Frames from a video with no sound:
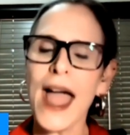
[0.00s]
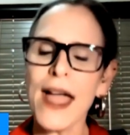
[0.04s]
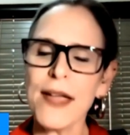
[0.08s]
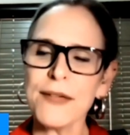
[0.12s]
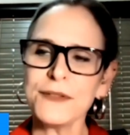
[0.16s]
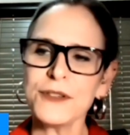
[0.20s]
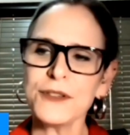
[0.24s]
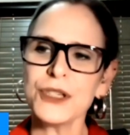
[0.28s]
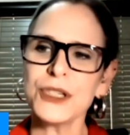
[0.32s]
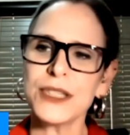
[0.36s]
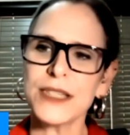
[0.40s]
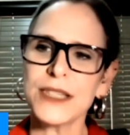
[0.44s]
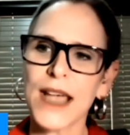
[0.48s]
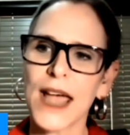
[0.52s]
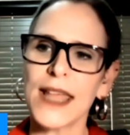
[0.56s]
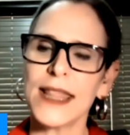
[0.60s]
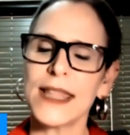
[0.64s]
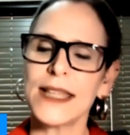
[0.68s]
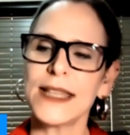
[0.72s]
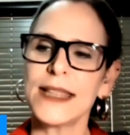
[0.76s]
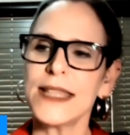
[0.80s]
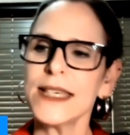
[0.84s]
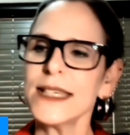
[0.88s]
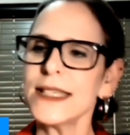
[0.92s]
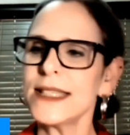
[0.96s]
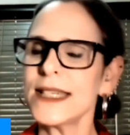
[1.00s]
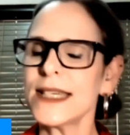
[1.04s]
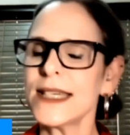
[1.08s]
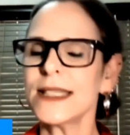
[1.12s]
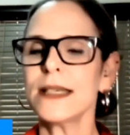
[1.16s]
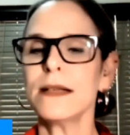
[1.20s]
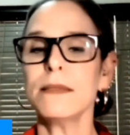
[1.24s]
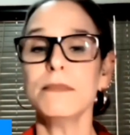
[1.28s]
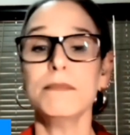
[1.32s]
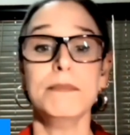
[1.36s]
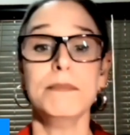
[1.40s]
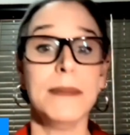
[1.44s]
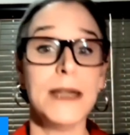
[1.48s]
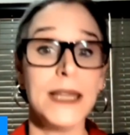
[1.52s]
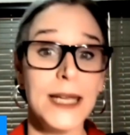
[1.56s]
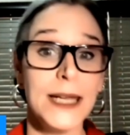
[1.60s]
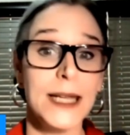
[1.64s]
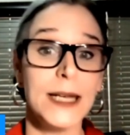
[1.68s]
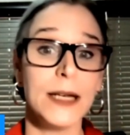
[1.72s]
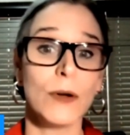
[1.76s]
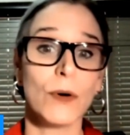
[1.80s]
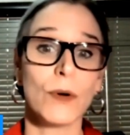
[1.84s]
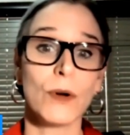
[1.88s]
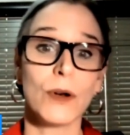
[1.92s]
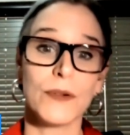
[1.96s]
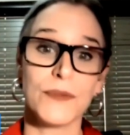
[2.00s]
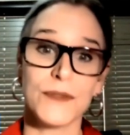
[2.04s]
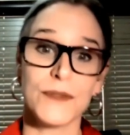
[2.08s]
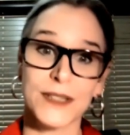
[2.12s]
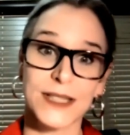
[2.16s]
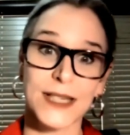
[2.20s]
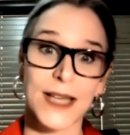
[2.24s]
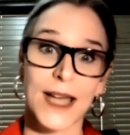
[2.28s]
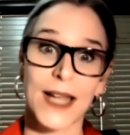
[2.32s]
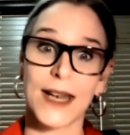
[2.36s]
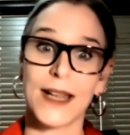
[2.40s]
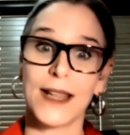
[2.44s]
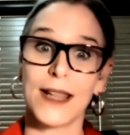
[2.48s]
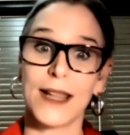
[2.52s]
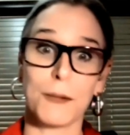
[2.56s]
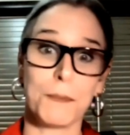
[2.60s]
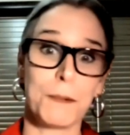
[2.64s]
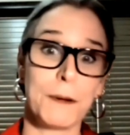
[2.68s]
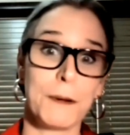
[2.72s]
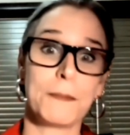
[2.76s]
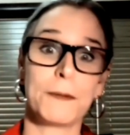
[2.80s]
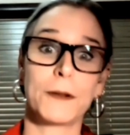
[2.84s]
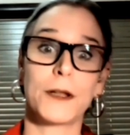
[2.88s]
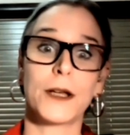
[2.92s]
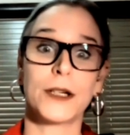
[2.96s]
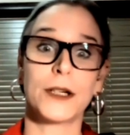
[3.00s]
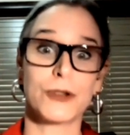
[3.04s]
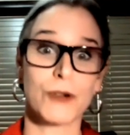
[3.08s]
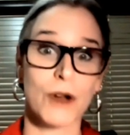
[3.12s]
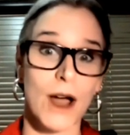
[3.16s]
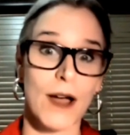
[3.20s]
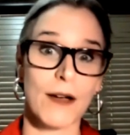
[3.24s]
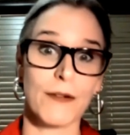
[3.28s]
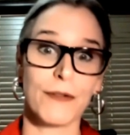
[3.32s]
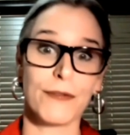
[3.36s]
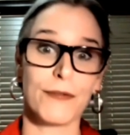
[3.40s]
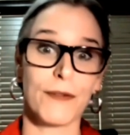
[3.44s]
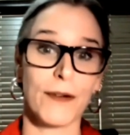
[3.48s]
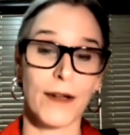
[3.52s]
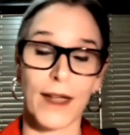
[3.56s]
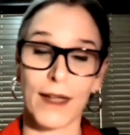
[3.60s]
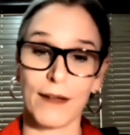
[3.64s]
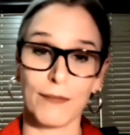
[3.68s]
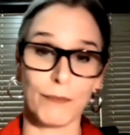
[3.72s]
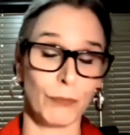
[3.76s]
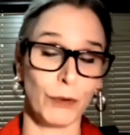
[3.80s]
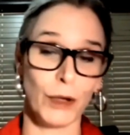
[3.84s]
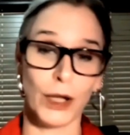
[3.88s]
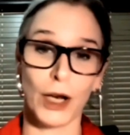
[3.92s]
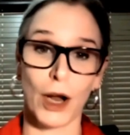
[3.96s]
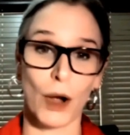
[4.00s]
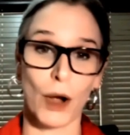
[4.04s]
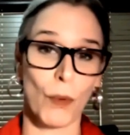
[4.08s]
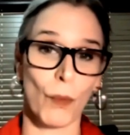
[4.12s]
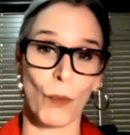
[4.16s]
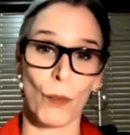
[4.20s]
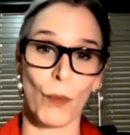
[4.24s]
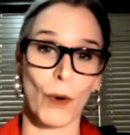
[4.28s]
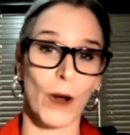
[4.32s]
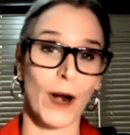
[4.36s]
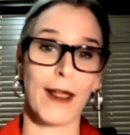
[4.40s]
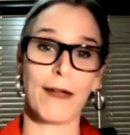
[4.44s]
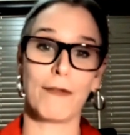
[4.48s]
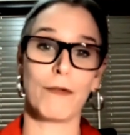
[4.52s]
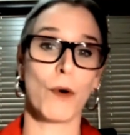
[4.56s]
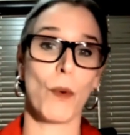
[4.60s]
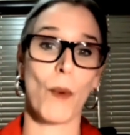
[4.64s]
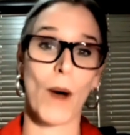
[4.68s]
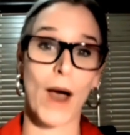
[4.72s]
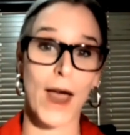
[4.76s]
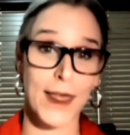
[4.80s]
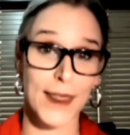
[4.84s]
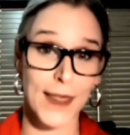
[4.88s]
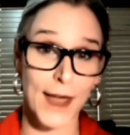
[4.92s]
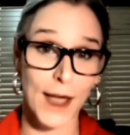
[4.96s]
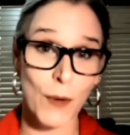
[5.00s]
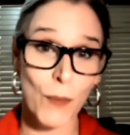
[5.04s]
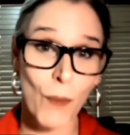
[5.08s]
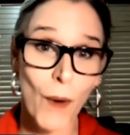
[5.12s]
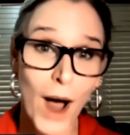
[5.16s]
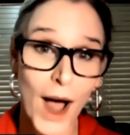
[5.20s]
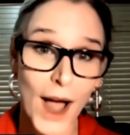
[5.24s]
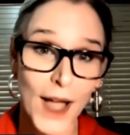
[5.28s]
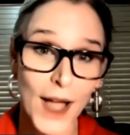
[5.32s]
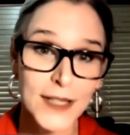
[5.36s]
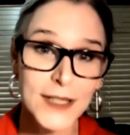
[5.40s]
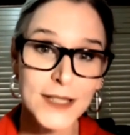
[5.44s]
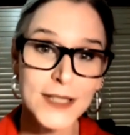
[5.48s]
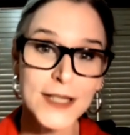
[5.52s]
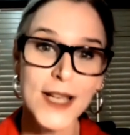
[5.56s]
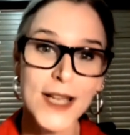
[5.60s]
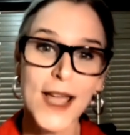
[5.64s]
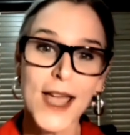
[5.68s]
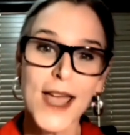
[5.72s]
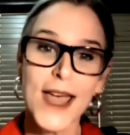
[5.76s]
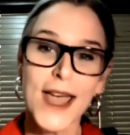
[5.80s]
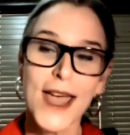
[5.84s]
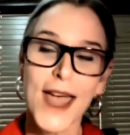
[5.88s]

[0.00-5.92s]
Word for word: I have to say that this doesn't mean all of a sudden that people can drive, you know, whatever way they want.